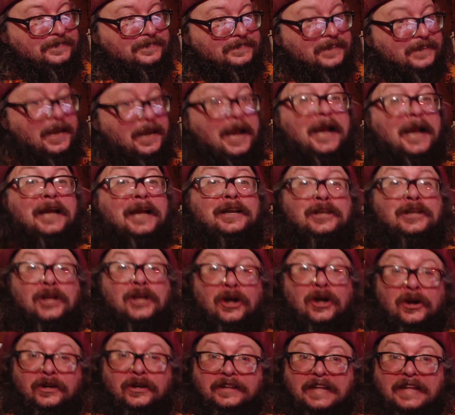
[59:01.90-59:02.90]
And
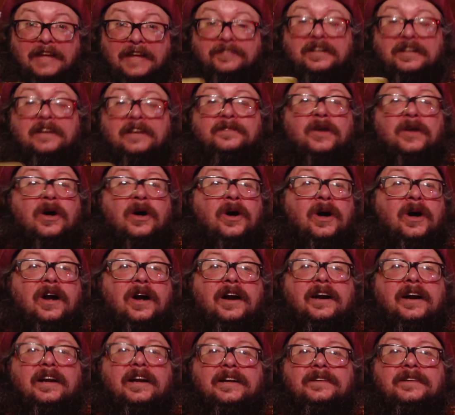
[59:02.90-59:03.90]
lo,
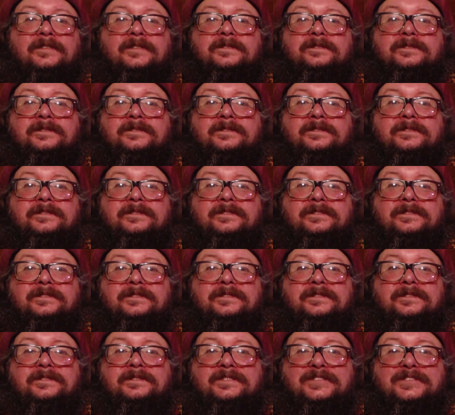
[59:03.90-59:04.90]
nevermore
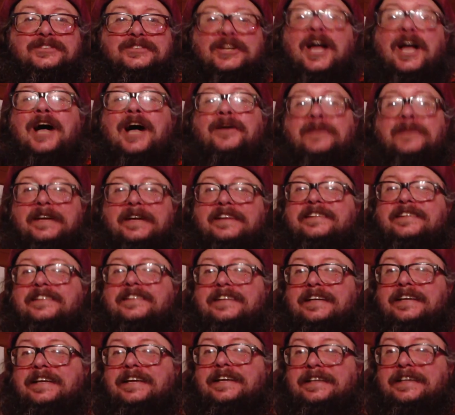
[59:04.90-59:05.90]
shall we
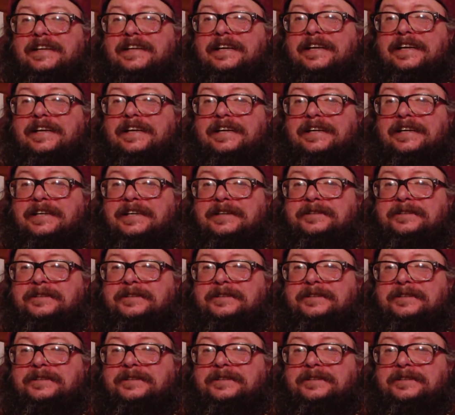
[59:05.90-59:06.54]
see ye